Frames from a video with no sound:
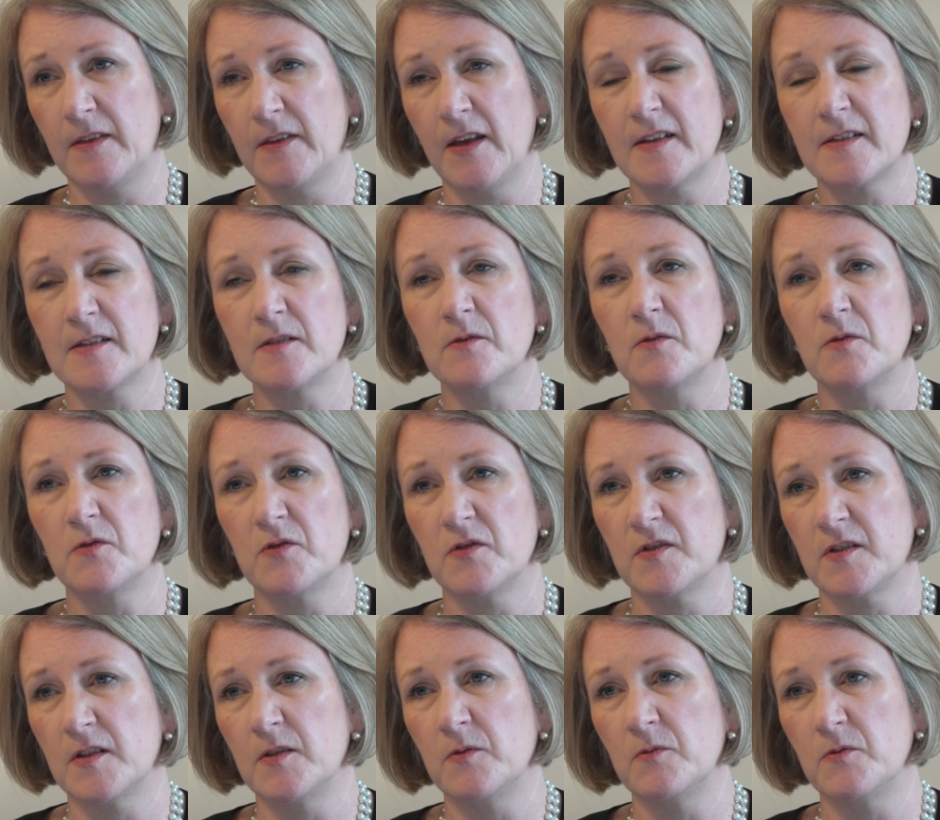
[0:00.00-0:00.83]
That's not
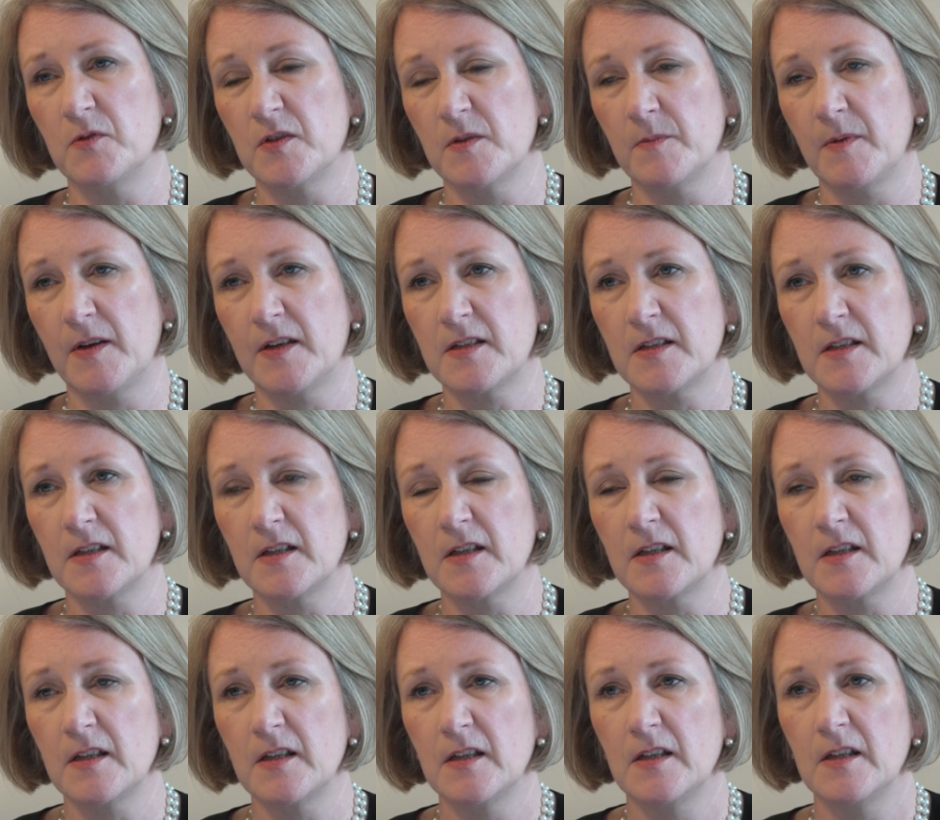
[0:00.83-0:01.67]
just an
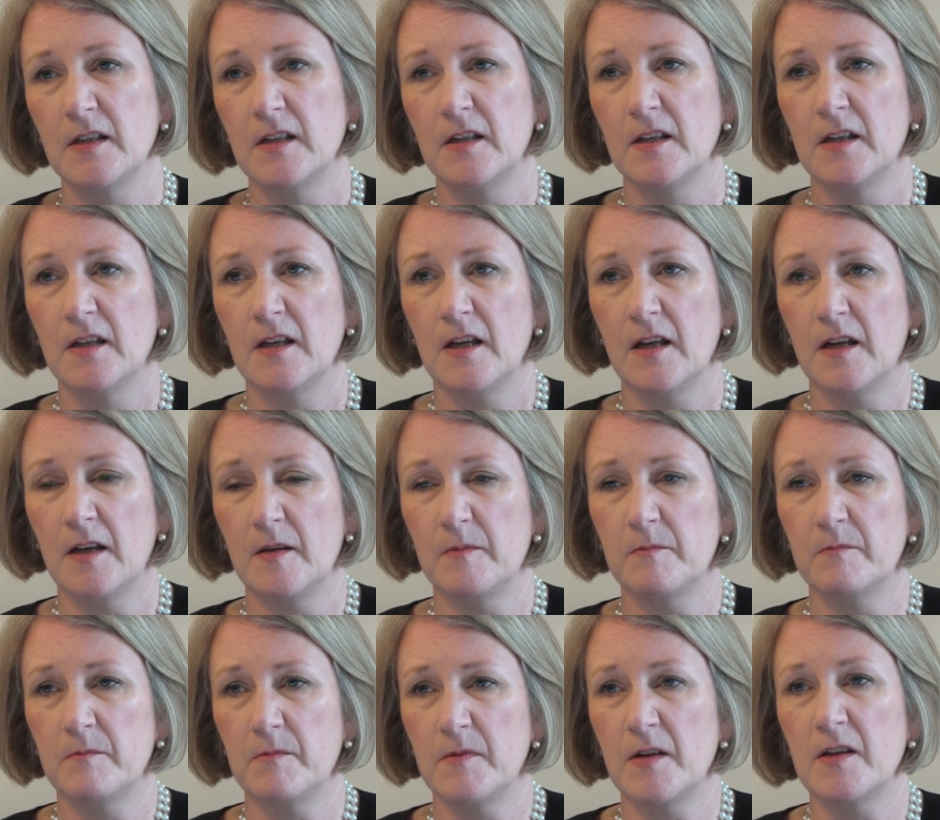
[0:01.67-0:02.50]
automatic
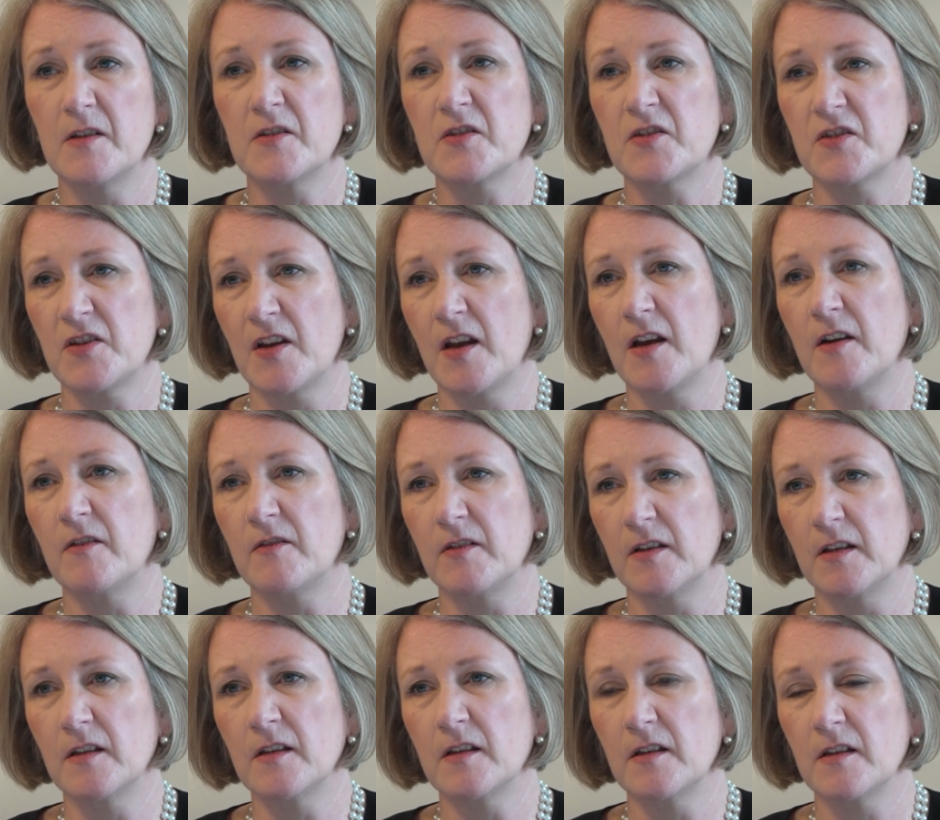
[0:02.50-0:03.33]
a
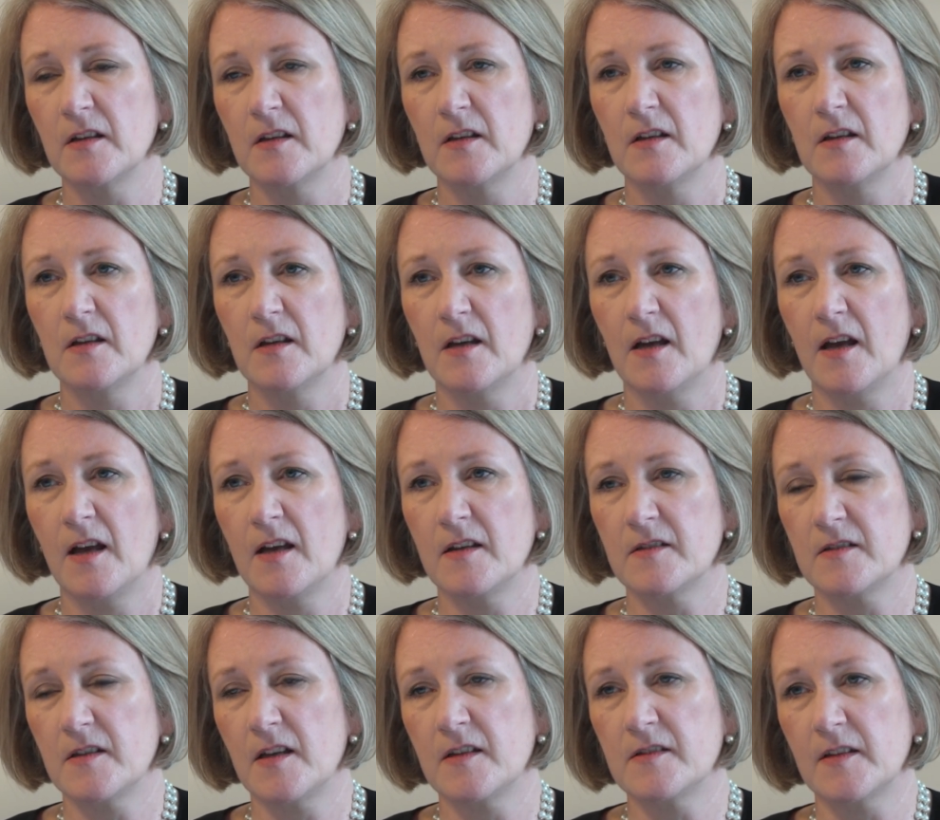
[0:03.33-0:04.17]
sharing,
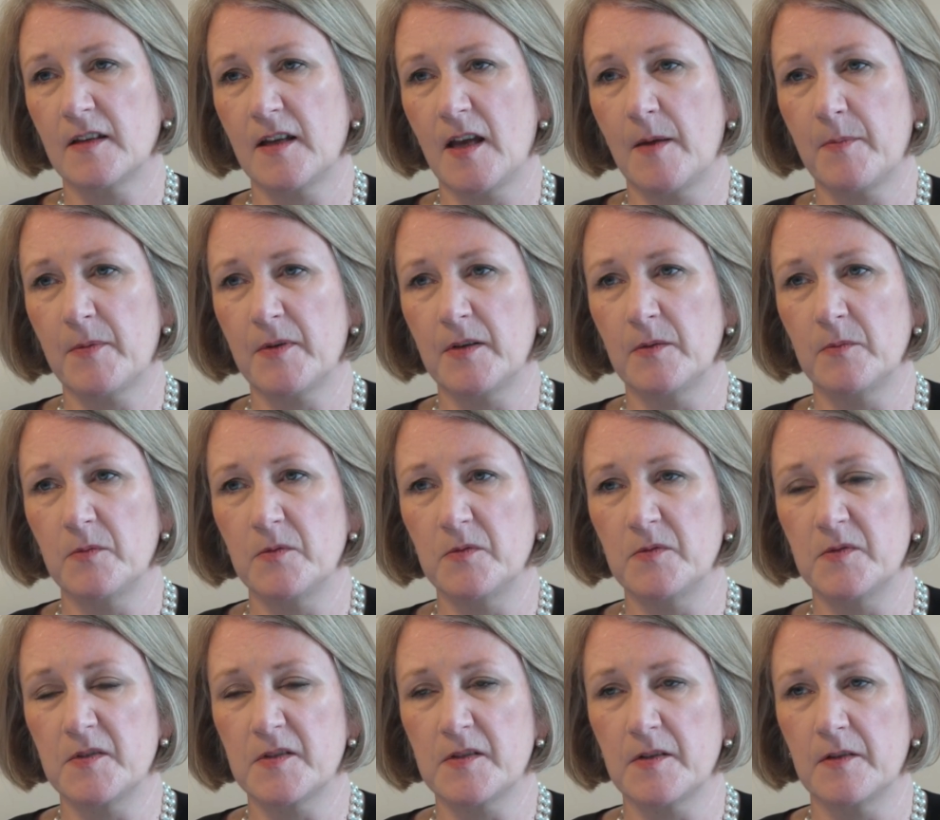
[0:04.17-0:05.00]
as a capital
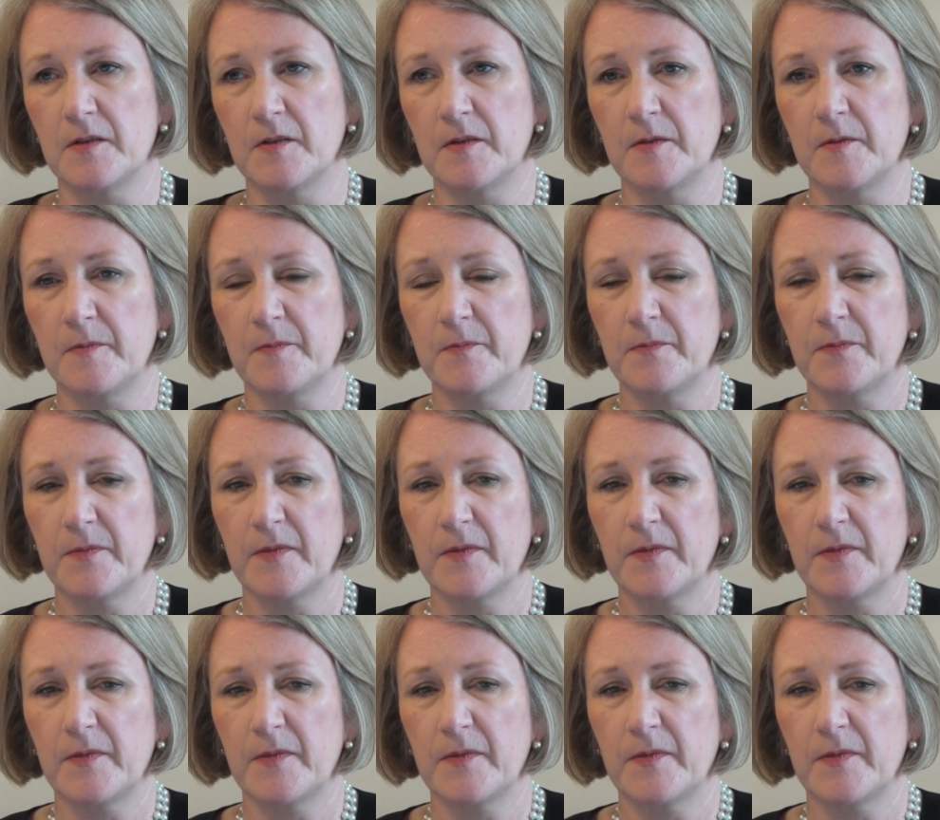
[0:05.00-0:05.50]
awards are.